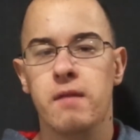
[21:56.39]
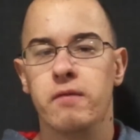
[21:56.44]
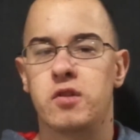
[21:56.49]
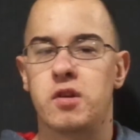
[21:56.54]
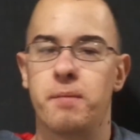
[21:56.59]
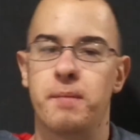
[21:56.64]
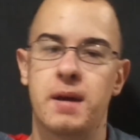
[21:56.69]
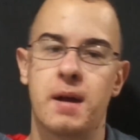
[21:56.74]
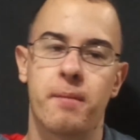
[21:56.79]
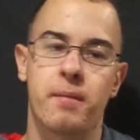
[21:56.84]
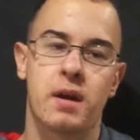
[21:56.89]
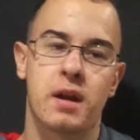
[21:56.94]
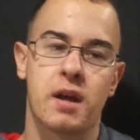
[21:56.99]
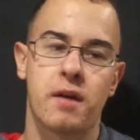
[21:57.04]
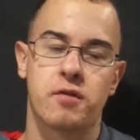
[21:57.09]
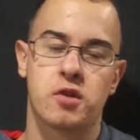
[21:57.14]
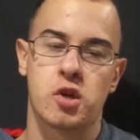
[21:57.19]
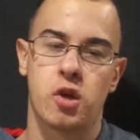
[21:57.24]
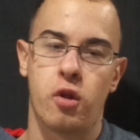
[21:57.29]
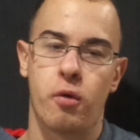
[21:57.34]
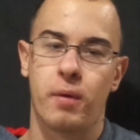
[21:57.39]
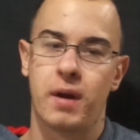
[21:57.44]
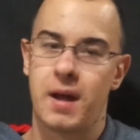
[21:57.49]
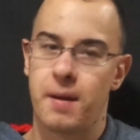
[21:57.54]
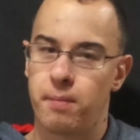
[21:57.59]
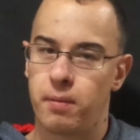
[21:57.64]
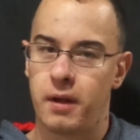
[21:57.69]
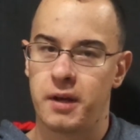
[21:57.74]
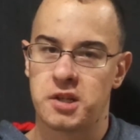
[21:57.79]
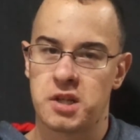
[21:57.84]
To me, I'm going to give Solo an A+.
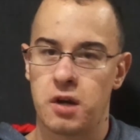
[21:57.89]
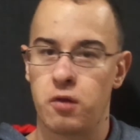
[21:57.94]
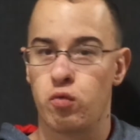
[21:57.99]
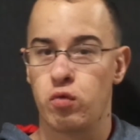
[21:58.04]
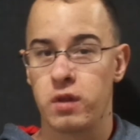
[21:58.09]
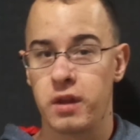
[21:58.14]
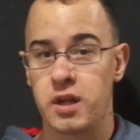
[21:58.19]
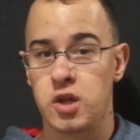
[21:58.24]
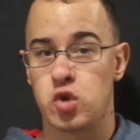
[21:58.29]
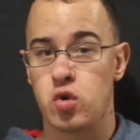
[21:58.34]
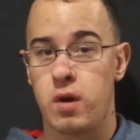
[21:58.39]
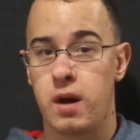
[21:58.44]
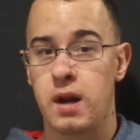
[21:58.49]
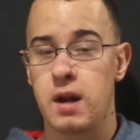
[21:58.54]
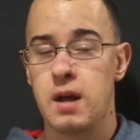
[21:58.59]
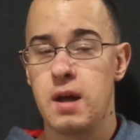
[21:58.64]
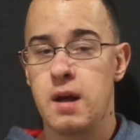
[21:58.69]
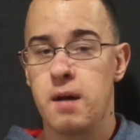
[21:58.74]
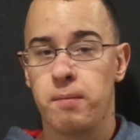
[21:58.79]
plus. I really enjoyed it.